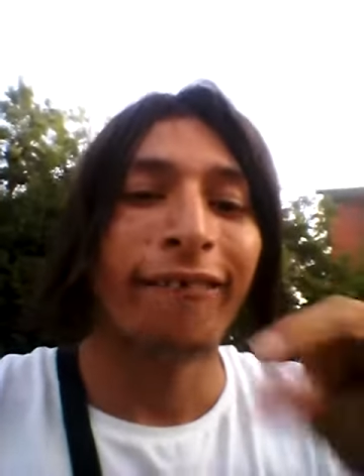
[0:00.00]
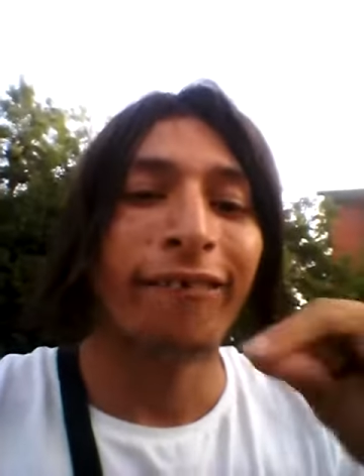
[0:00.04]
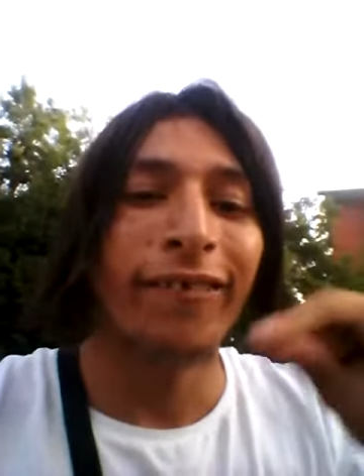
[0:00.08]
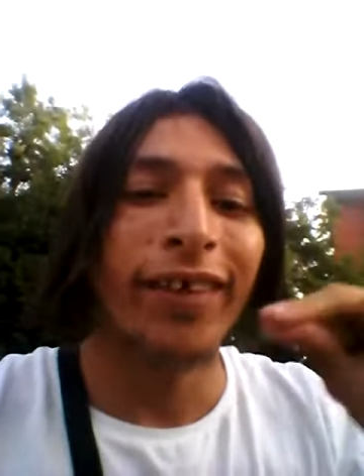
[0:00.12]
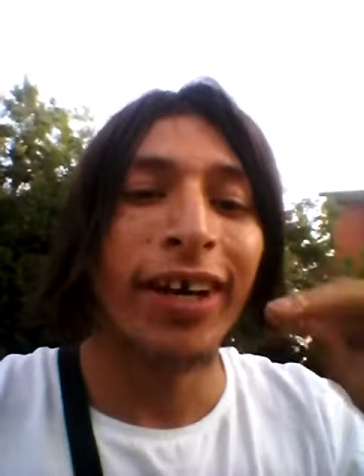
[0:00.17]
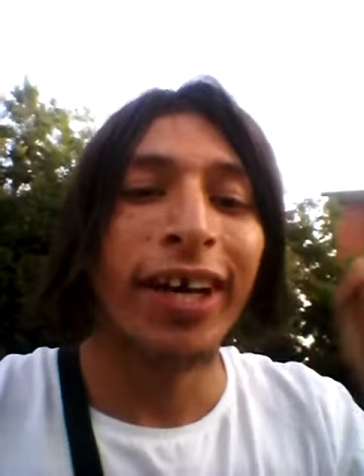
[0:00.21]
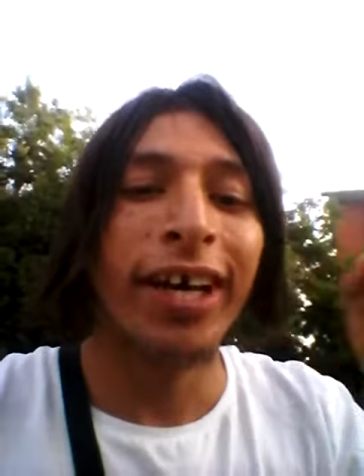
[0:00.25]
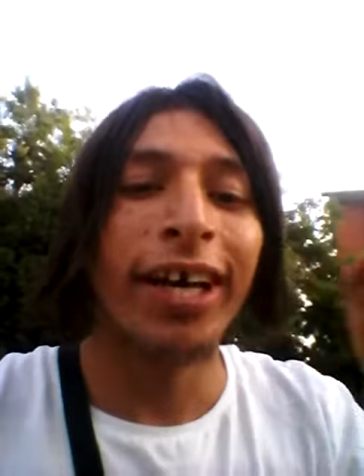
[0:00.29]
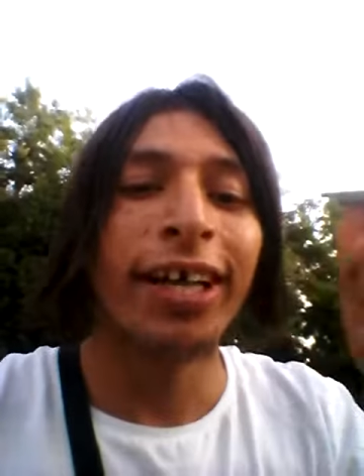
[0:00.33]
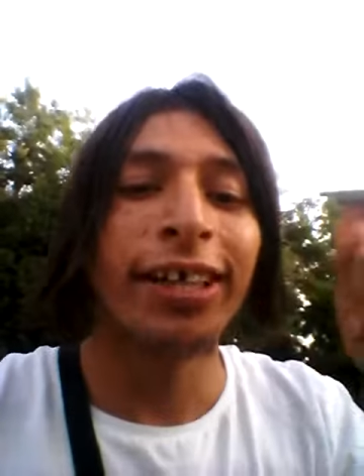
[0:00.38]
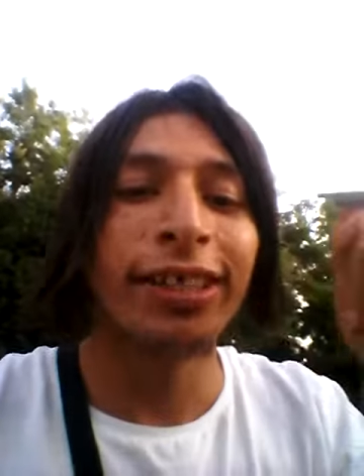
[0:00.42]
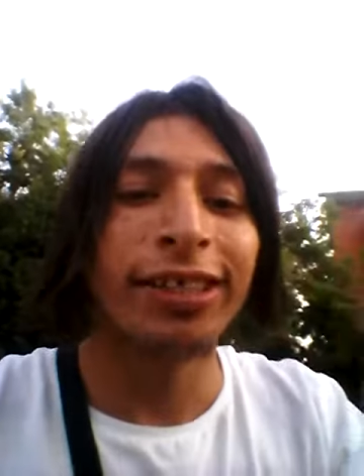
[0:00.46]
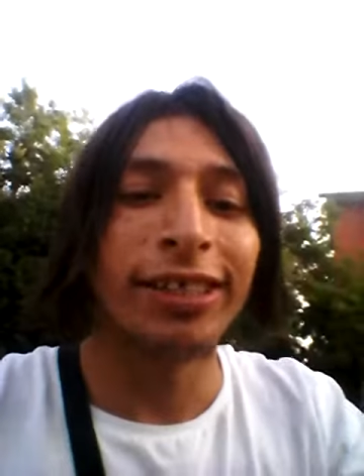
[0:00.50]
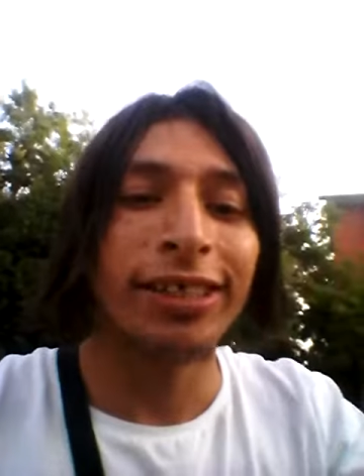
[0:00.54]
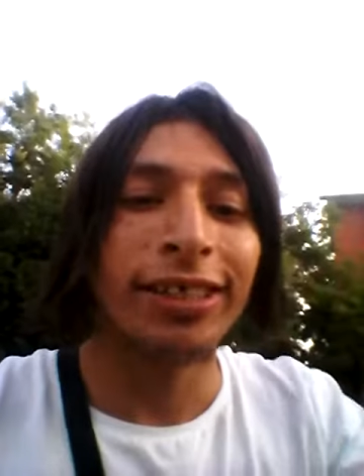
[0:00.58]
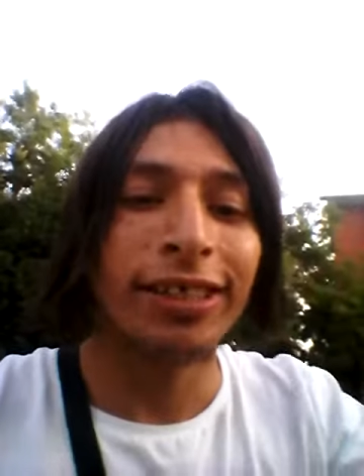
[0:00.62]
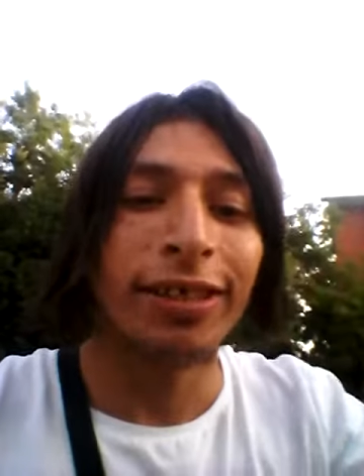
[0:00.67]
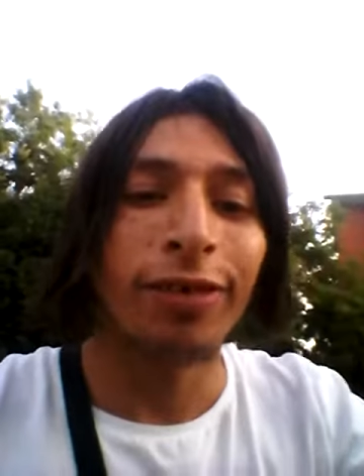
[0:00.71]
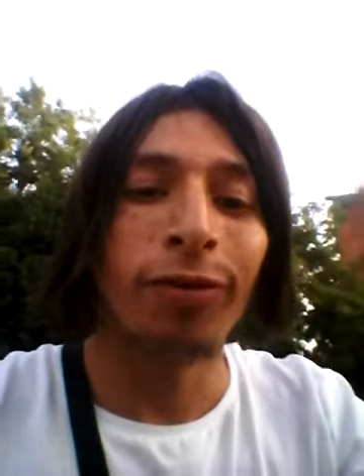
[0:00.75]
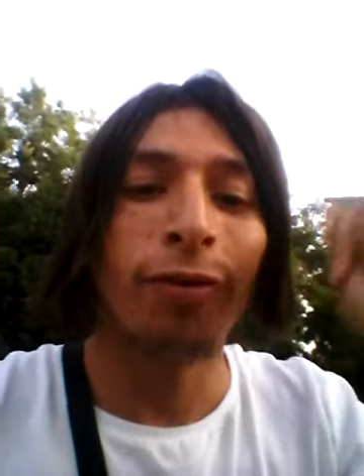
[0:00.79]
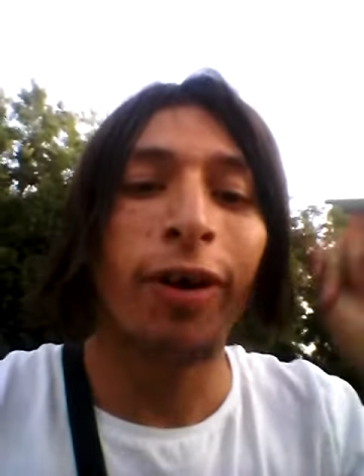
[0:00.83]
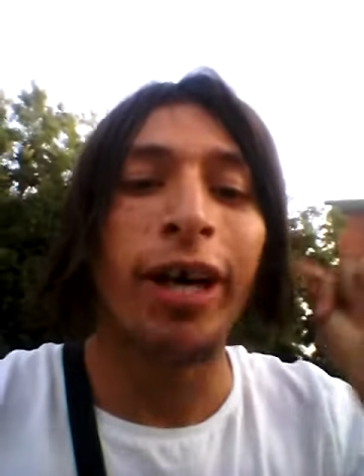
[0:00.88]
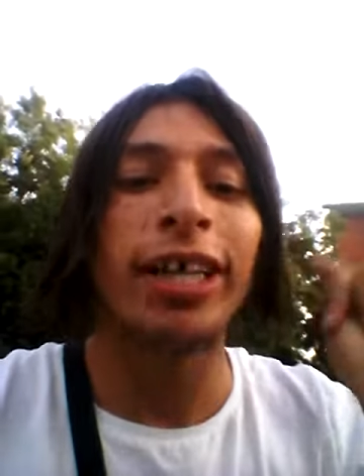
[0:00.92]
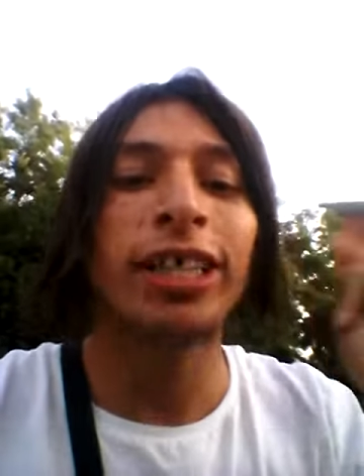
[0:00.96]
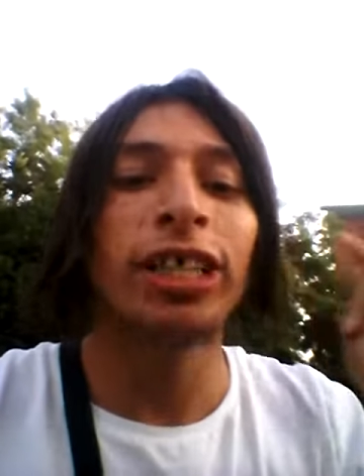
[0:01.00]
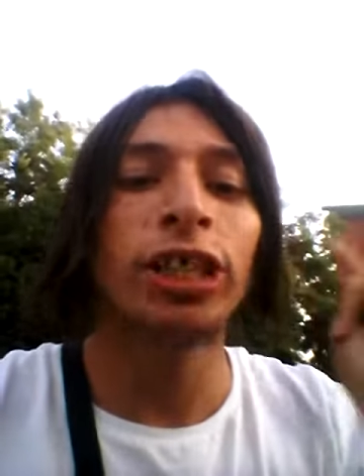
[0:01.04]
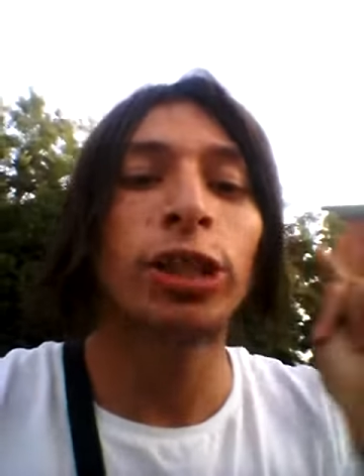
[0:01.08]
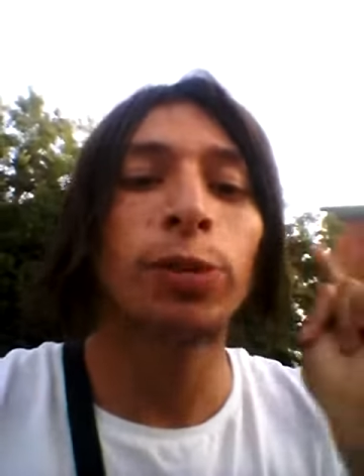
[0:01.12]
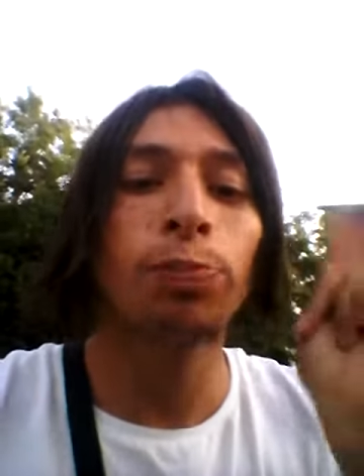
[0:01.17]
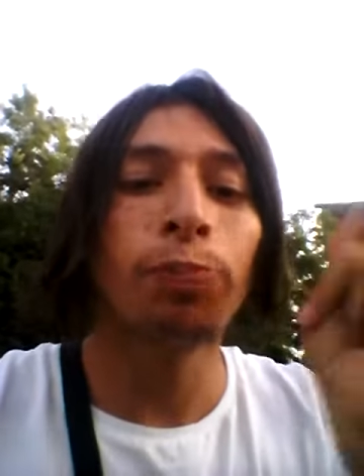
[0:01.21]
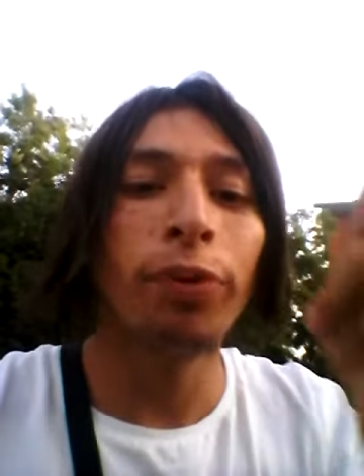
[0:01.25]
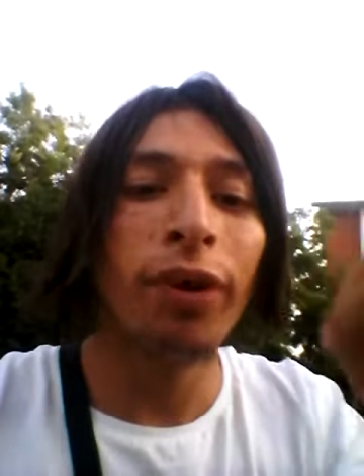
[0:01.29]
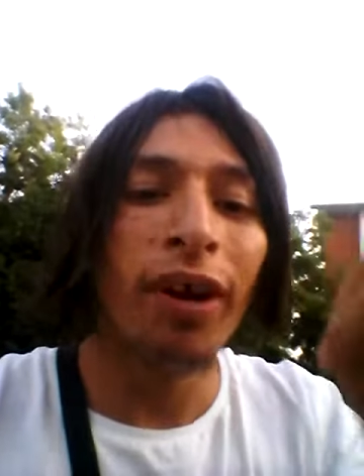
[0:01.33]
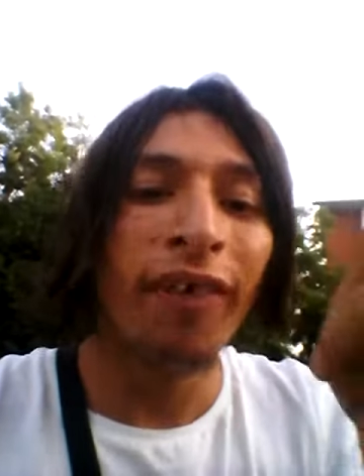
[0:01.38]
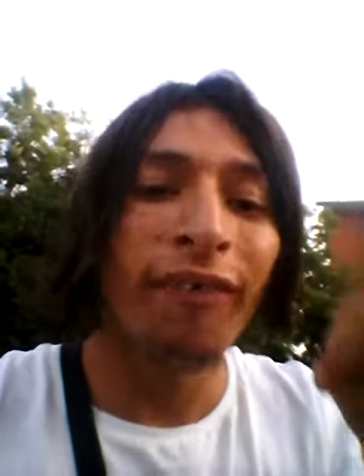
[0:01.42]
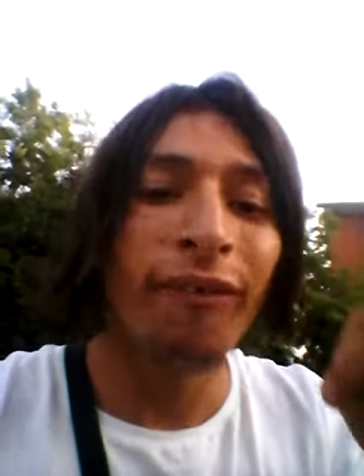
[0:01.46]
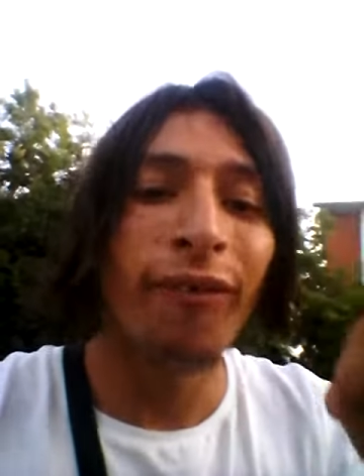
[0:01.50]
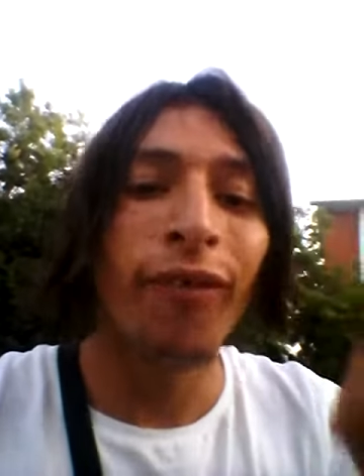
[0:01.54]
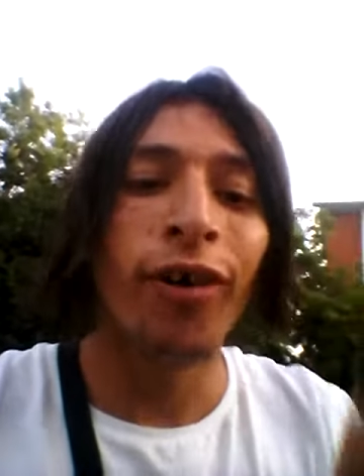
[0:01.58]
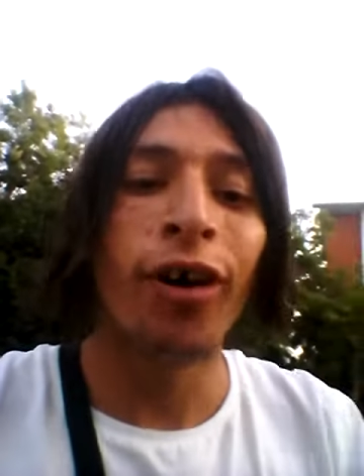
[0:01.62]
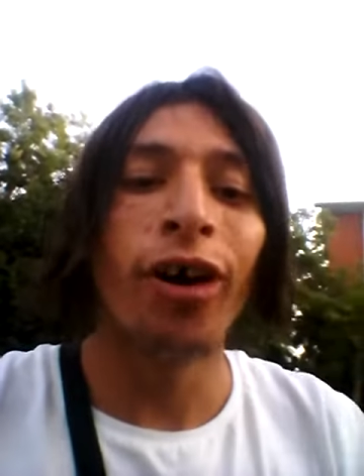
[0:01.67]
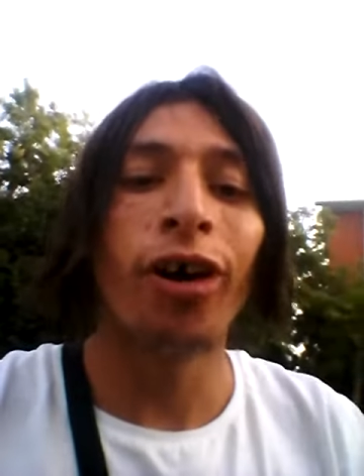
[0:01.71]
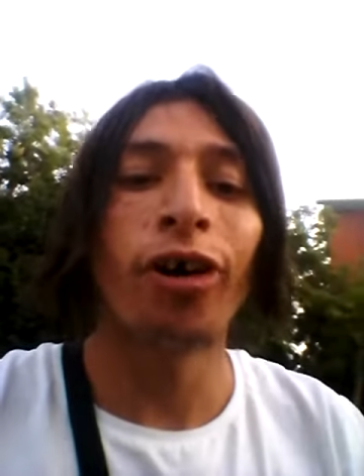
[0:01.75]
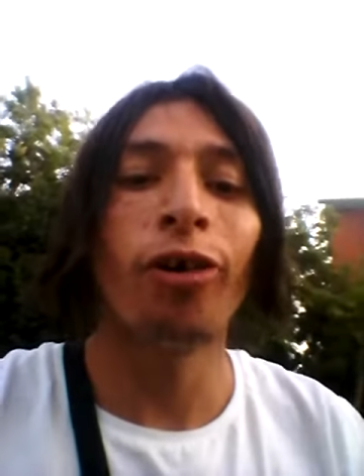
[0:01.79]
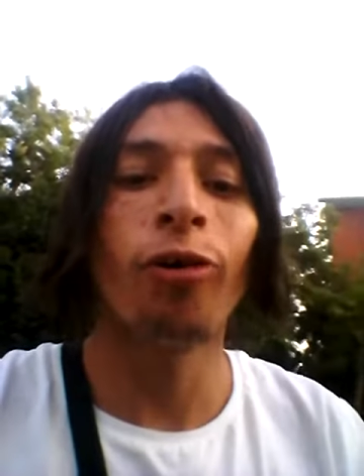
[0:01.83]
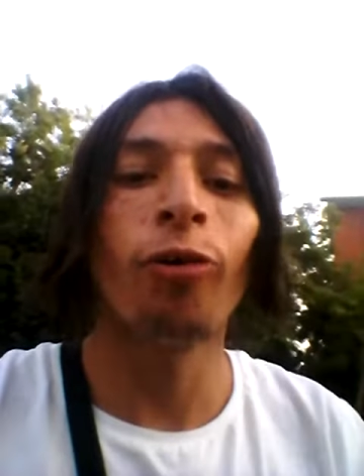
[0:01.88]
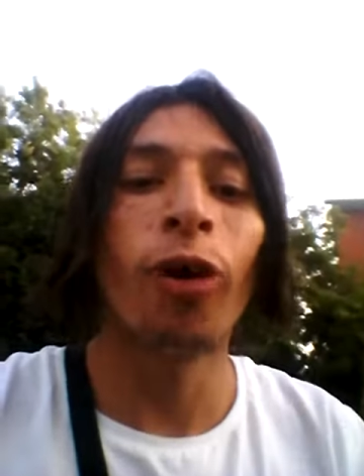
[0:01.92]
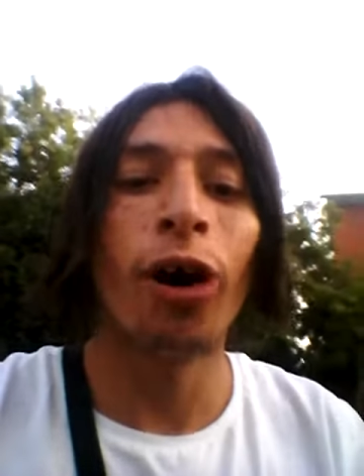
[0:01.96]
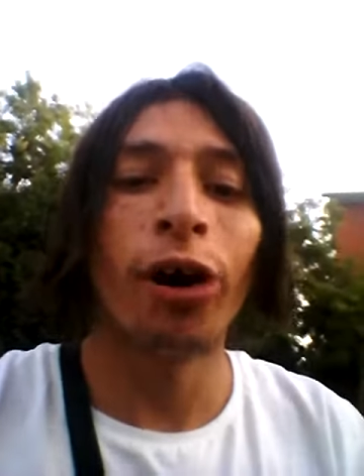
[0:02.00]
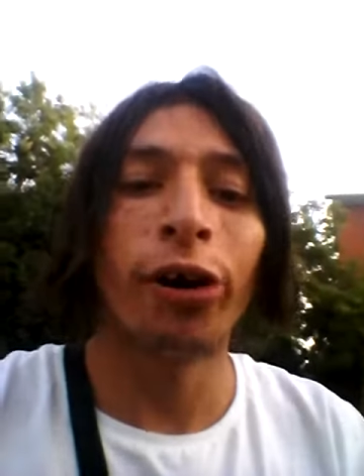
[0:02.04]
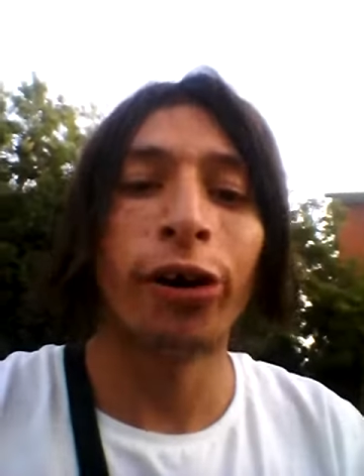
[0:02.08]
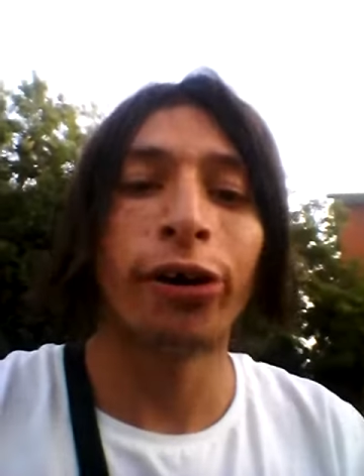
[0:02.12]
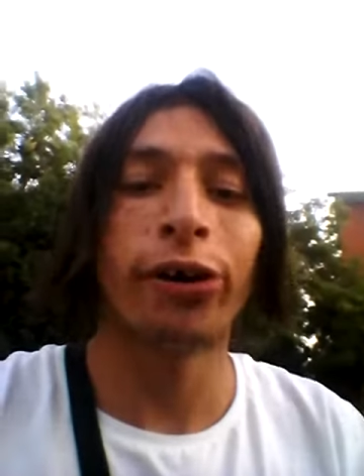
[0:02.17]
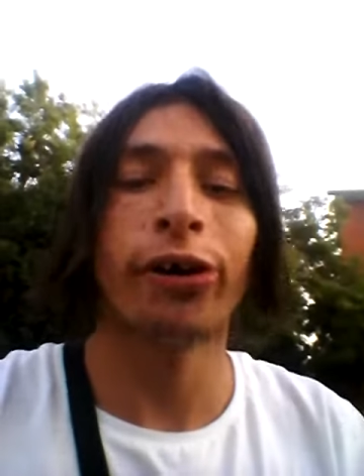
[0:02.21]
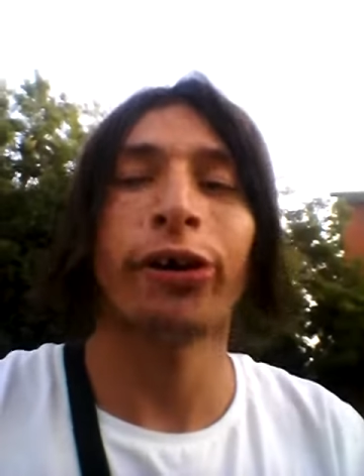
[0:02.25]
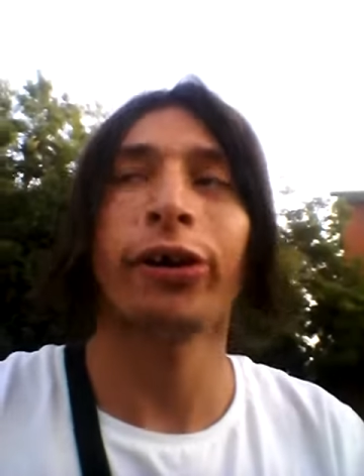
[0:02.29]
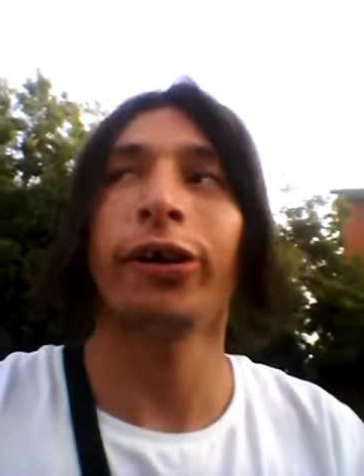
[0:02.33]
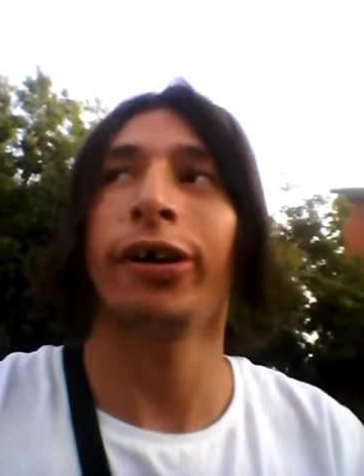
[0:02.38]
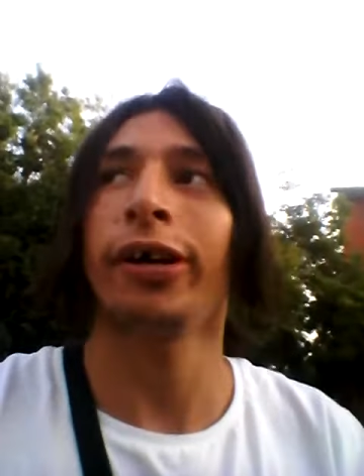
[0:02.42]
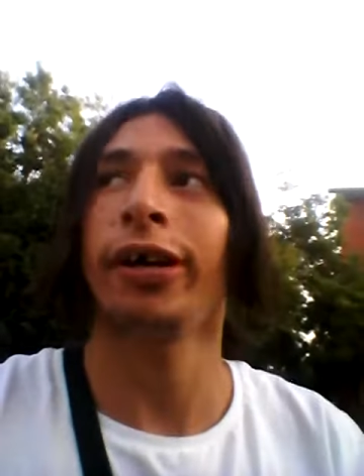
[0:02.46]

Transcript: because one is beautiful walk.